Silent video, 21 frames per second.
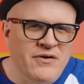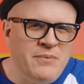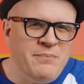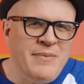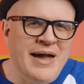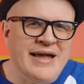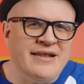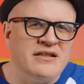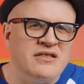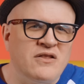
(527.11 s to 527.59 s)

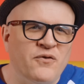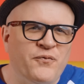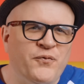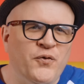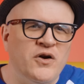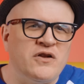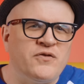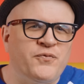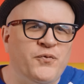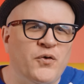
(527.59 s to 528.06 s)
amended the
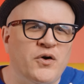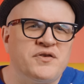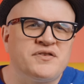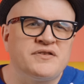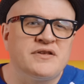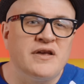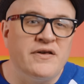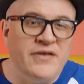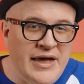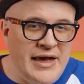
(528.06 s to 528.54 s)
first
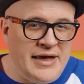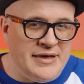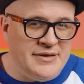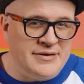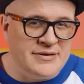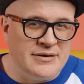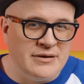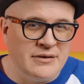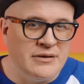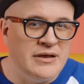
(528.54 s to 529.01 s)
verse to
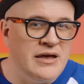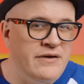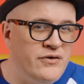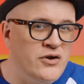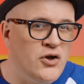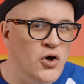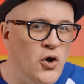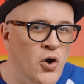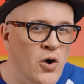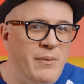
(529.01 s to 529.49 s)
this,
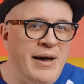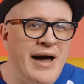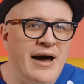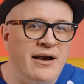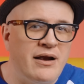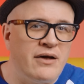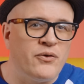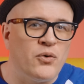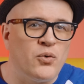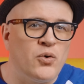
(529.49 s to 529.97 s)
leaving home
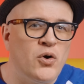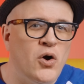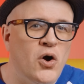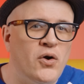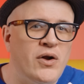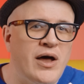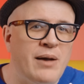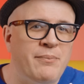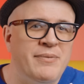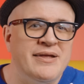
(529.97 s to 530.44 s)
out on the
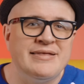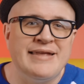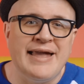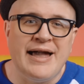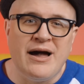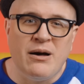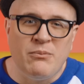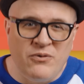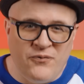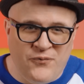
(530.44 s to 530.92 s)
road, I've been
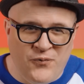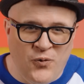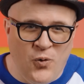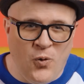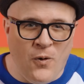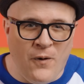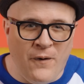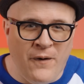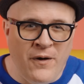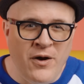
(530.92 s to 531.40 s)
down
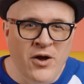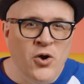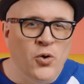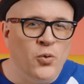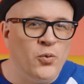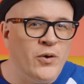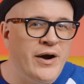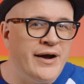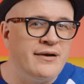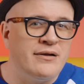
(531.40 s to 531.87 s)
before.
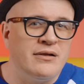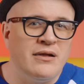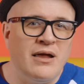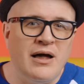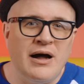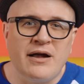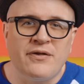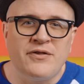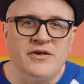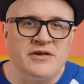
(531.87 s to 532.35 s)
Riding
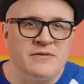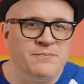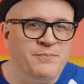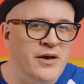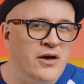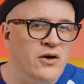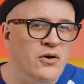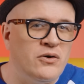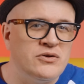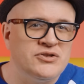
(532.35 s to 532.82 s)
along in this
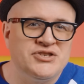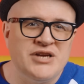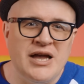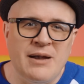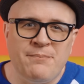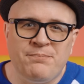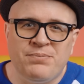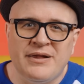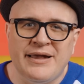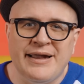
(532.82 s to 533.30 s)
big old
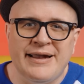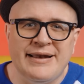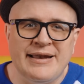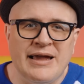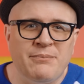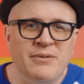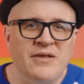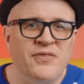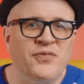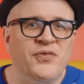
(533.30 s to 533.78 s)
jet plane,
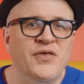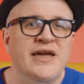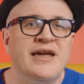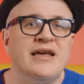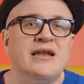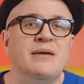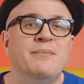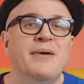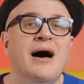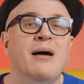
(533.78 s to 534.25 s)
I've been
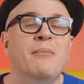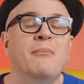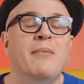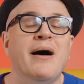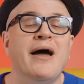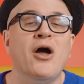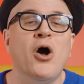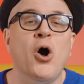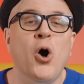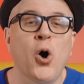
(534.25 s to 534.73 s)
thinking about
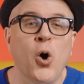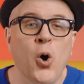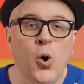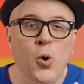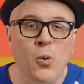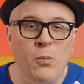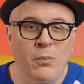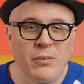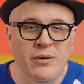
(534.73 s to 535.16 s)
my home.